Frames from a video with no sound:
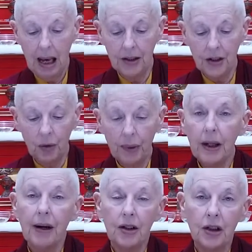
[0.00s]
And so
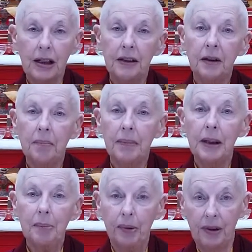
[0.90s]
we're actually in the
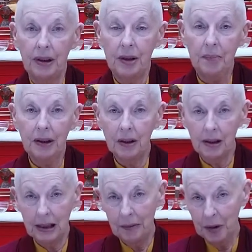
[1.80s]
midpoint,
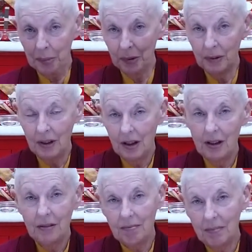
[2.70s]
because he was born
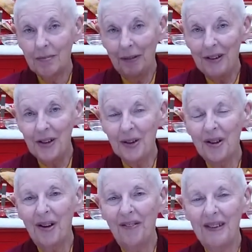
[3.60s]
roughly
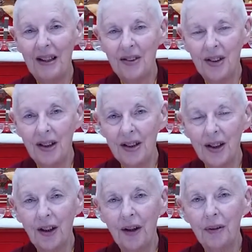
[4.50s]
2,500 years
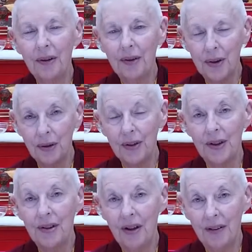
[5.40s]
ago, taught
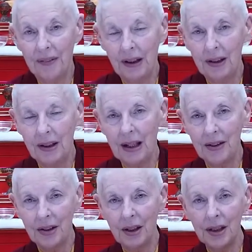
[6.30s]

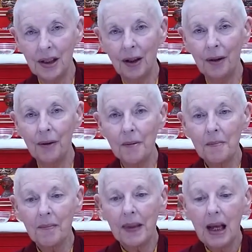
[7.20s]
2,500 years ago,
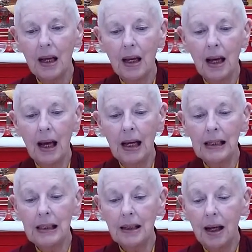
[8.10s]

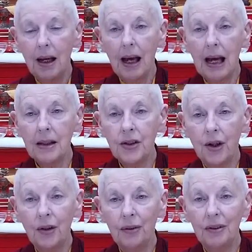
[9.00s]
and
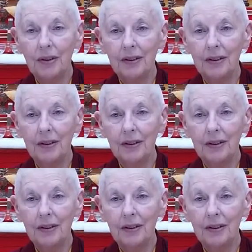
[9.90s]
so